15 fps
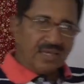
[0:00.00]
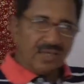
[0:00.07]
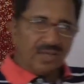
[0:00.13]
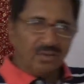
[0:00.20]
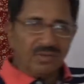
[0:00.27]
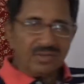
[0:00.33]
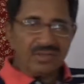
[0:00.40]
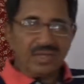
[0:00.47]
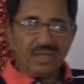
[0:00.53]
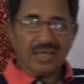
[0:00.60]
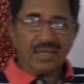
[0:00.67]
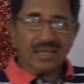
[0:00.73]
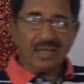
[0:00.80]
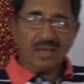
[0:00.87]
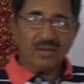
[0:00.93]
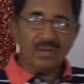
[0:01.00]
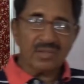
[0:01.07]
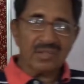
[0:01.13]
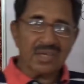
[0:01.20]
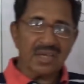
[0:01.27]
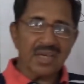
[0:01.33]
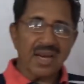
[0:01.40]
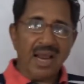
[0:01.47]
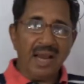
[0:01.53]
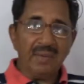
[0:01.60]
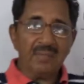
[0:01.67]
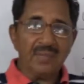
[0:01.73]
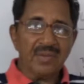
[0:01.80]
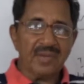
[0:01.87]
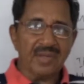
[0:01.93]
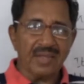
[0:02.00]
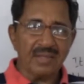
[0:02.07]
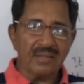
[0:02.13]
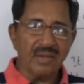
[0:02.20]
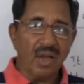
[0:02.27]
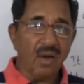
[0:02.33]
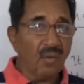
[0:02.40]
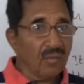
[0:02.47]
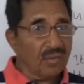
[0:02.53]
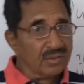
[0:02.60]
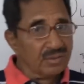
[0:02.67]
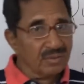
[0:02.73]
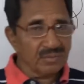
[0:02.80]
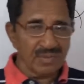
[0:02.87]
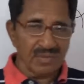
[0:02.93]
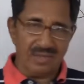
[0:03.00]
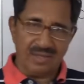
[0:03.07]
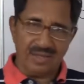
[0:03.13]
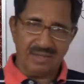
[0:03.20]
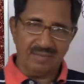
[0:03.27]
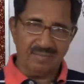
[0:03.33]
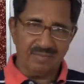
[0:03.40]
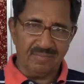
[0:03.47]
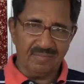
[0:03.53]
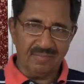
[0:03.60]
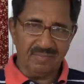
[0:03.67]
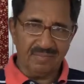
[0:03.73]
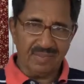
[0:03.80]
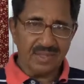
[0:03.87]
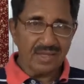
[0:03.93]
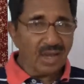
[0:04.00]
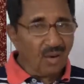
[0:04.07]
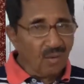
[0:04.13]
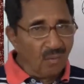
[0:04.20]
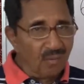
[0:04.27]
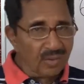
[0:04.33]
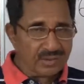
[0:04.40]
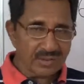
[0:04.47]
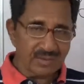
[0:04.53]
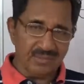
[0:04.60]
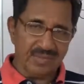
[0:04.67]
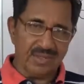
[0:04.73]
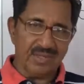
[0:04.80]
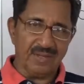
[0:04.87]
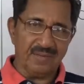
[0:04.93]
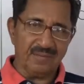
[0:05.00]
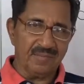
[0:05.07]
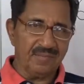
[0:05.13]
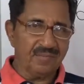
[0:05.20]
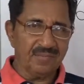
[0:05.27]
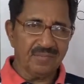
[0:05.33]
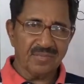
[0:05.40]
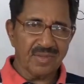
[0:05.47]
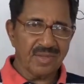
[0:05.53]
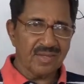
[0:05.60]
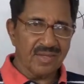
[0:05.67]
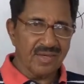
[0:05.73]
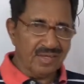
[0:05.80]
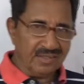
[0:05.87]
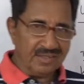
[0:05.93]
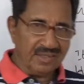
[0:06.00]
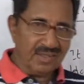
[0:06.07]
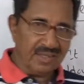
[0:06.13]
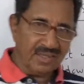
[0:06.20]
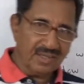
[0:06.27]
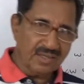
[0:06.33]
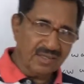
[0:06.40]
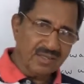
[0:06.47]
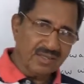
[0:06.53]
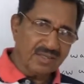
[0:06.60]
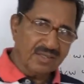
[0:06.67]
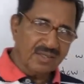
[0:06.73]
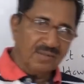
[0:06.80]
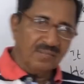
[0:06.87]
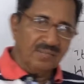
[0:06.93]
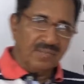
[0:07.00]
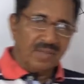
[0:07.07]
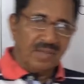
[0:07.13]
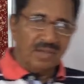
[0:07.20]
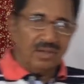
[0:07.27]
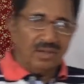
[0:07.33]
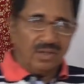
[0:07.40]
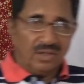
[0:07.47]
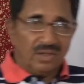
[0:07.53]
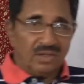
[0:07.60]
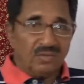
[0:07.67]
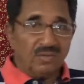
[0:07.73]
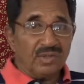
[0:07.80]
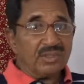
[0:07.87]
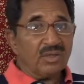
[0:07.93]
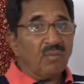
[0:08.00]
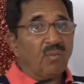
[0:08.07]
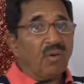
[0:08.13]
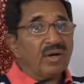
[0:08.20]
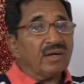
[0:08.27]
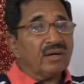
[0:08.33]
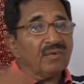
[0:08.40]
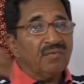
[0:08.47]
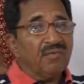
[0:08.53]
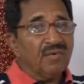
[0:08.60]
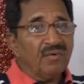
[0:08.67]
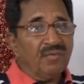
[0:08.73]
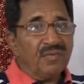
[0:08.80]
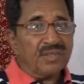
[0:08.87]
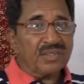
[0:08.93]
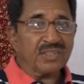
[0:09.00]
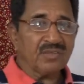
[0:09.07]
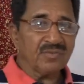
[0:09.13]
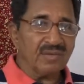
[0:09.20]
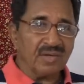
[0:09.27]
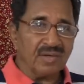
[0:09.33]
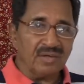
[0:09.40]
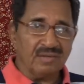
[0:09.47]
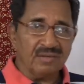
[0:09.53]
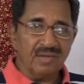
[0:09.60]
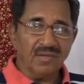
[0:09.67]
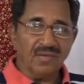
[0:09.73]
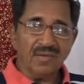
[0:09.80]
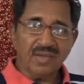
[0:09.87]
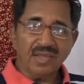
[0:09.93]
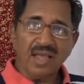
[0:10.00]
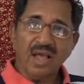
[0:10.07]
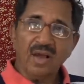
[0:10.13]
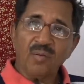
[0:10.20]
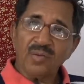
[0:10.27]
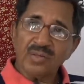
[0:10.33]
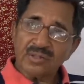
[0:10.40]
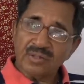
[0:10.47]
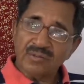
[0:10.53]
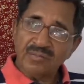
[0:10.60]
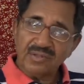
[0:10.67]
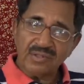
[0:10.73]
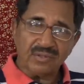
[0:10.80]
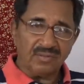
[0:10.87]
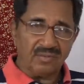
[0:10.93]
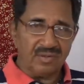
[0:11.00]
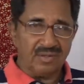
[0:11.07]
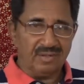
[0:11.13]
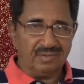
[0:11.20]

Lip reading: It was a grand meeting. How was the meeting? How was the meeting? Understand that? It was a wonderful festival. And again, how was the festival?